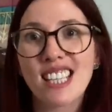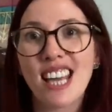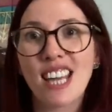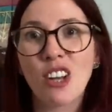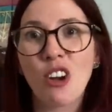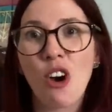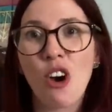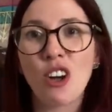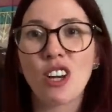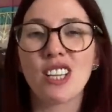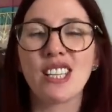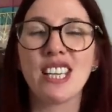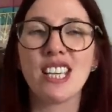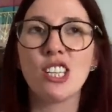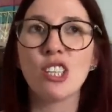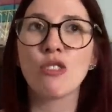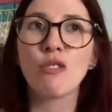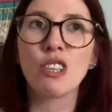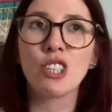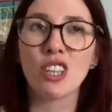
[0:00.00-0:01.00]
they got because
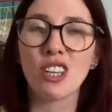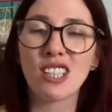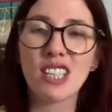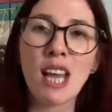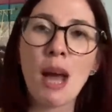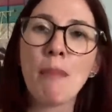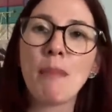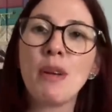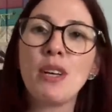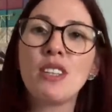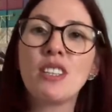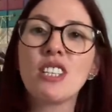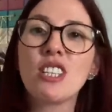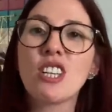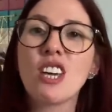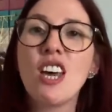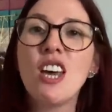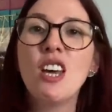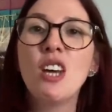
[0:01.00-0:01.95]
Easter had just happened,